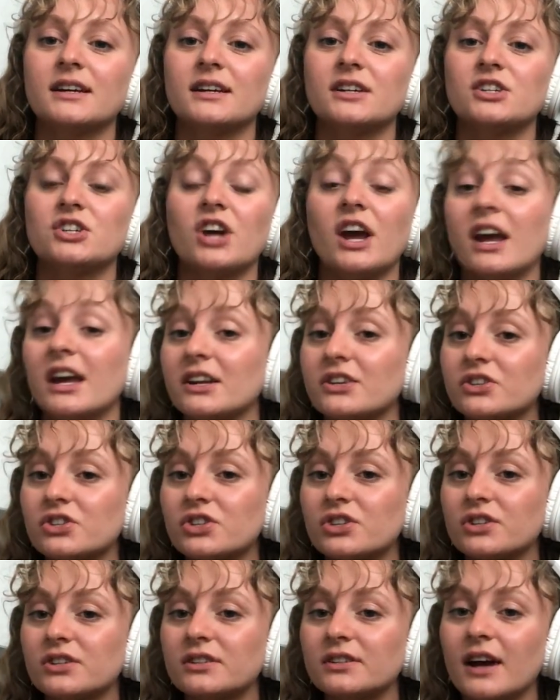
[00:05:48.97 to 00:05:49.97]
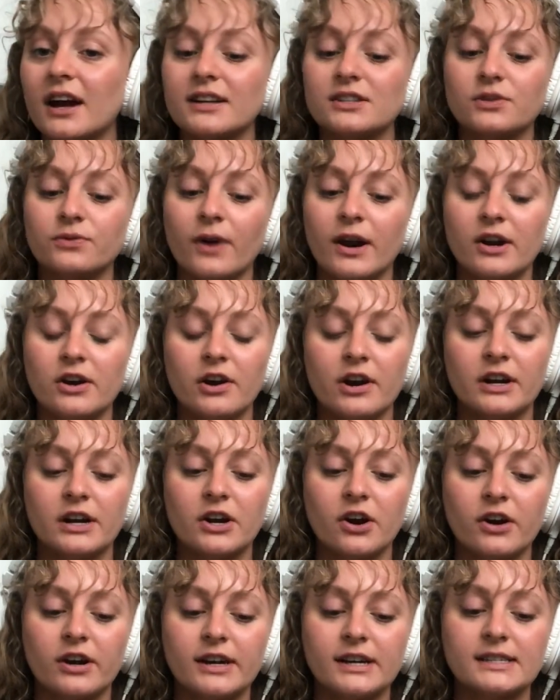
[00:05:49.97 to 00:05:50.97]
changed as a writer and an
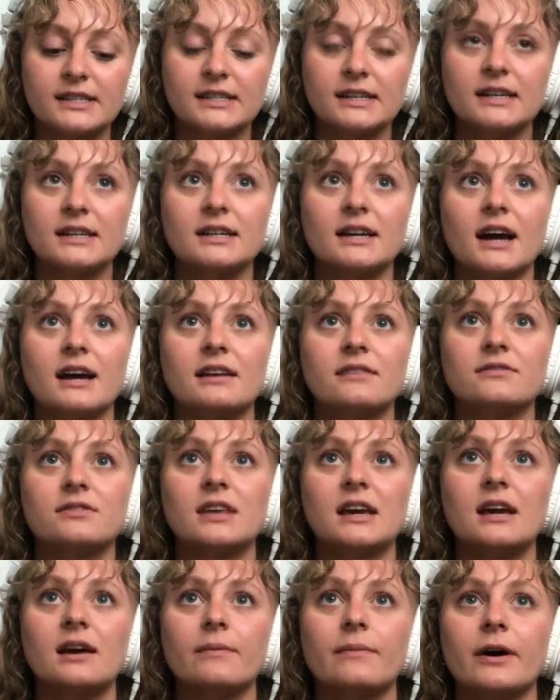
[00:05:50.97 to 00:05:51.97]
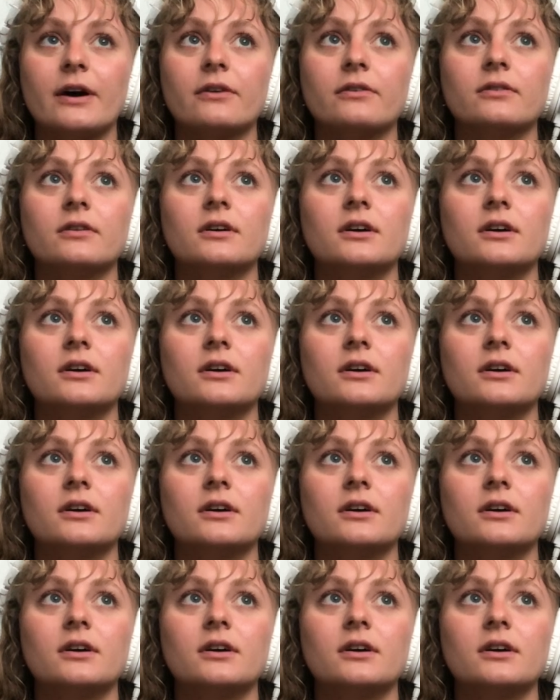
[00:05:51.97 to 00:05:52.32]
artist and kind of think about